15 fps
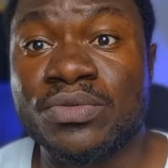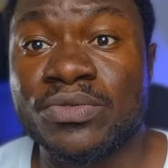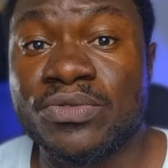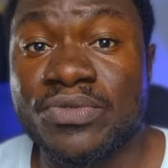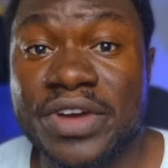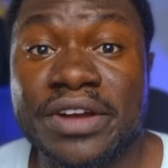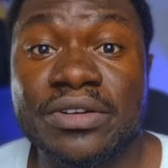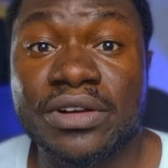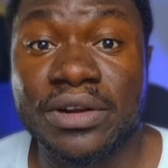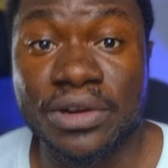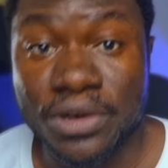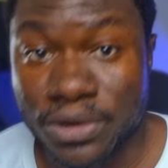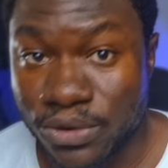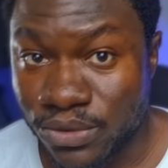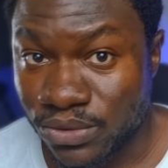very
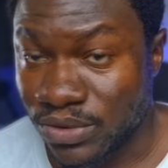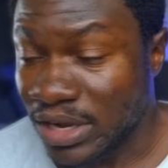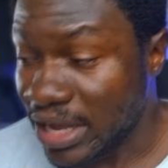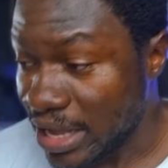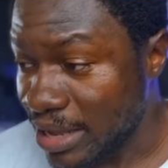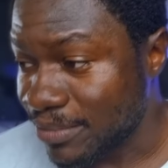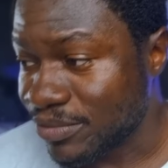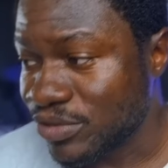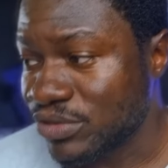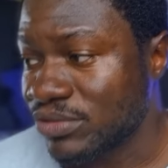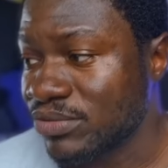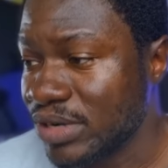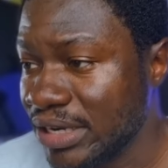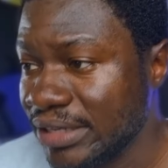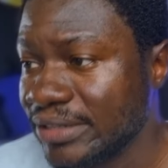low caps,
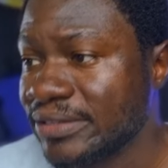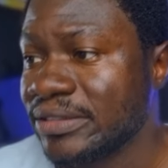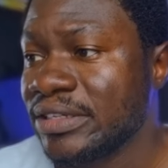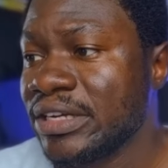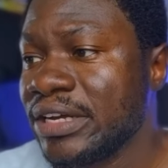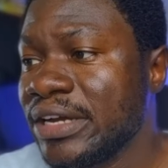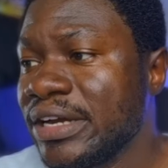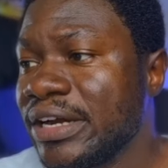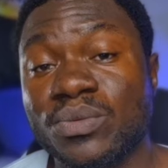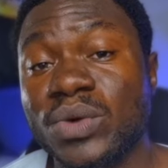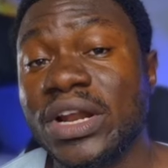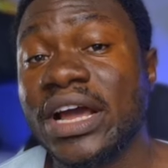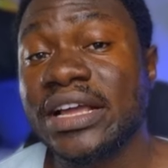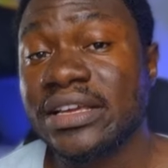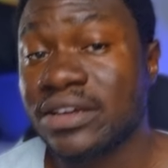right?
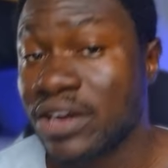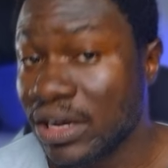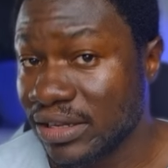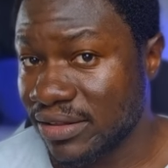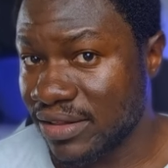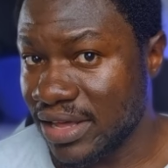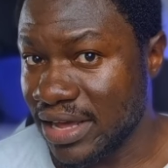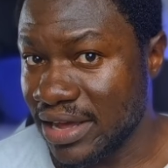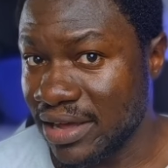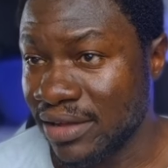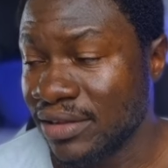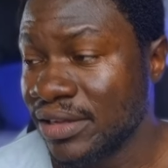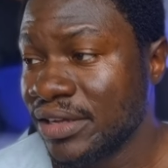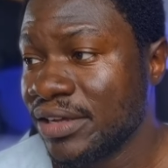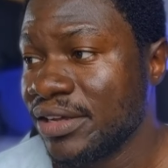When I got there,
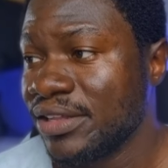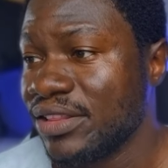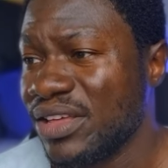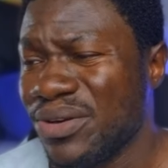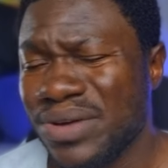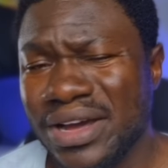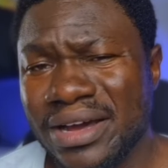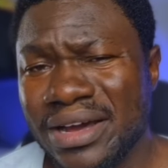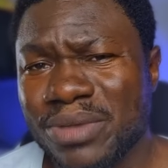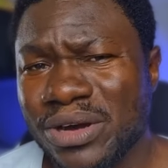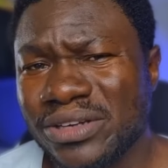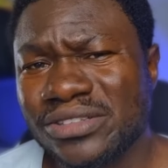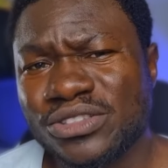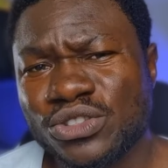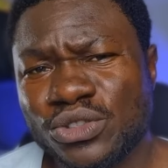there were
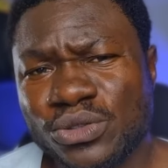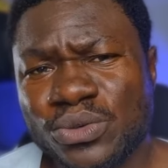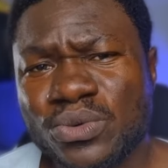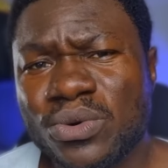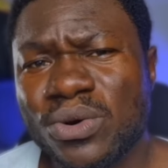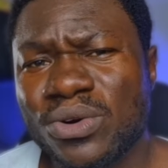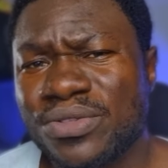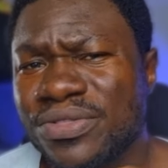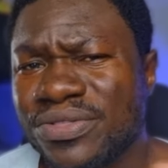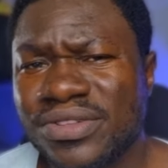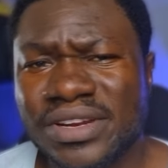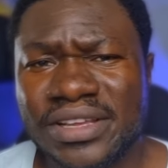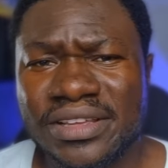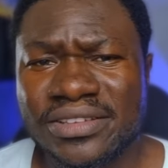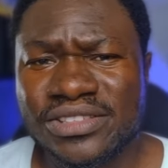about two or
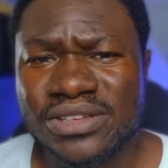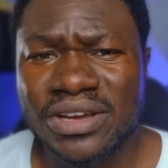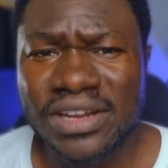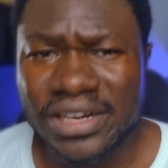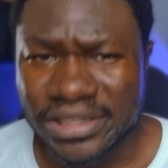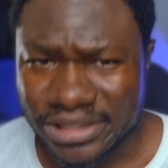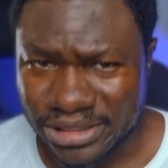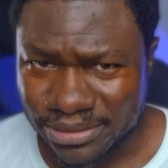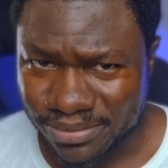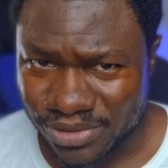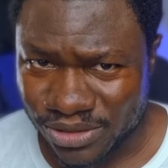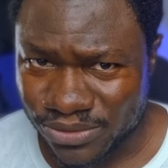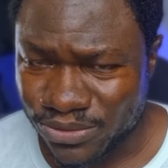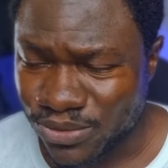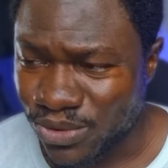three
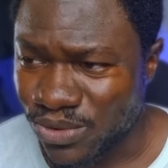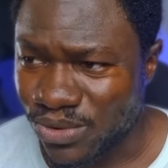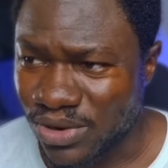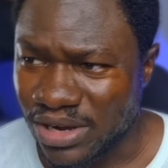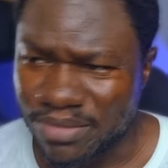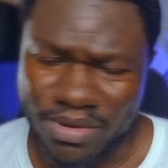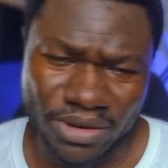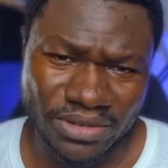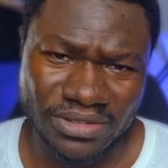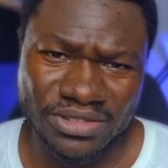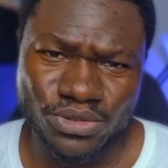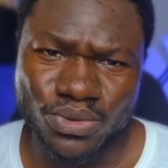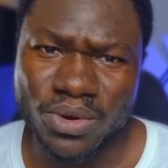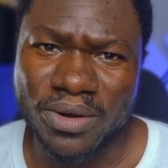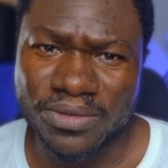scholarships for about
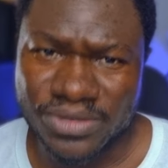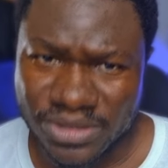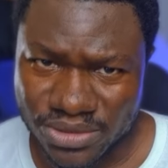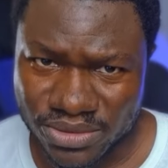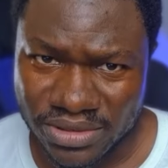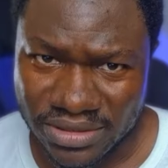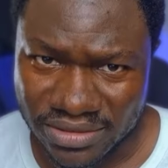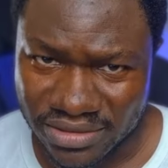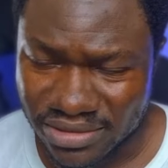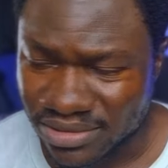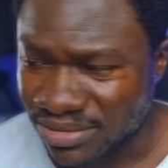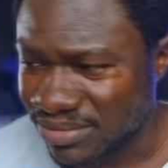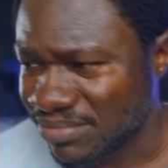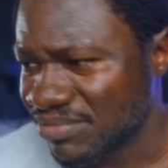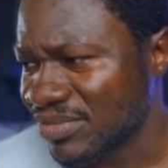12
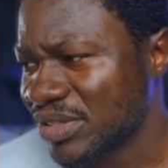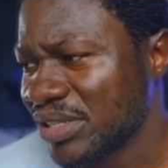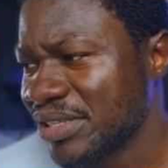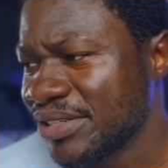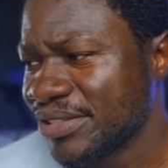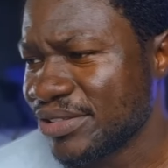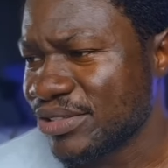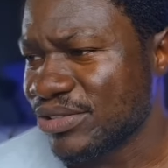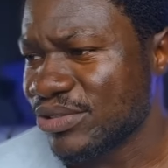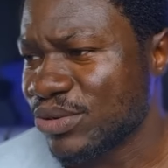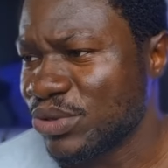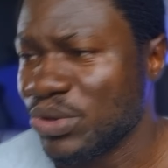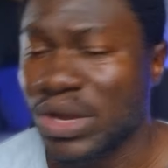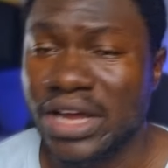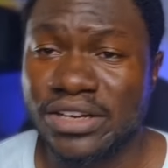students. So
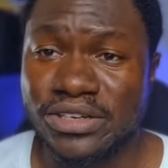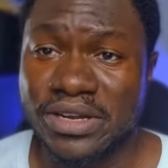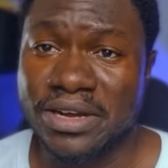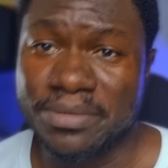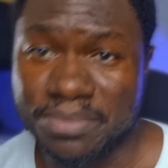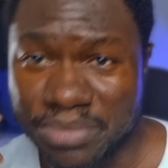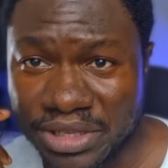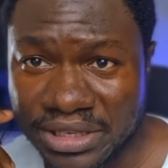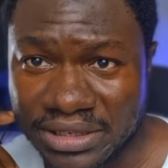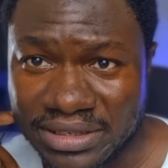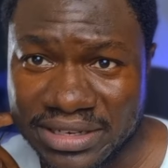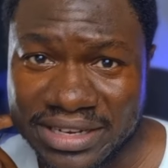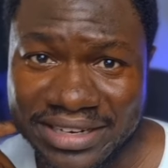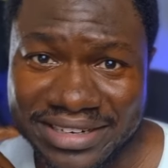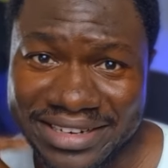you had to
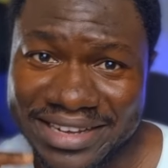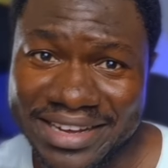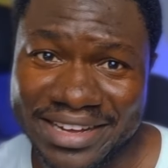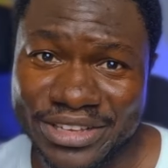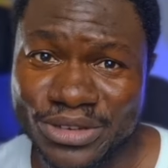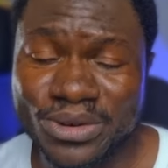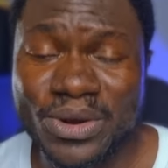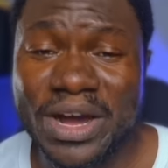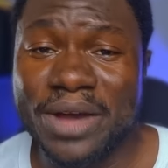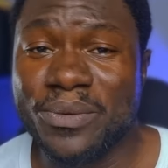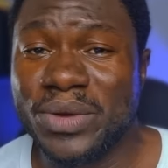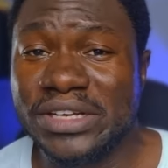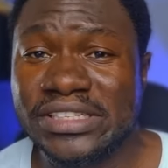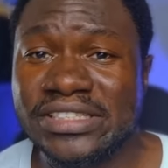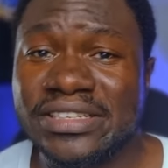compete. And, you know, I
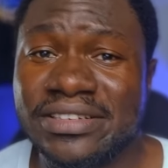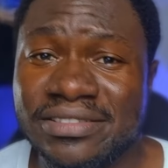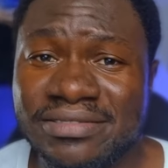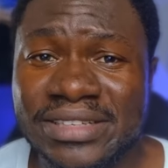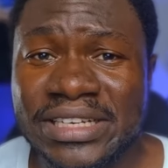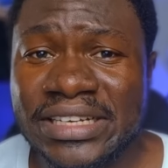went in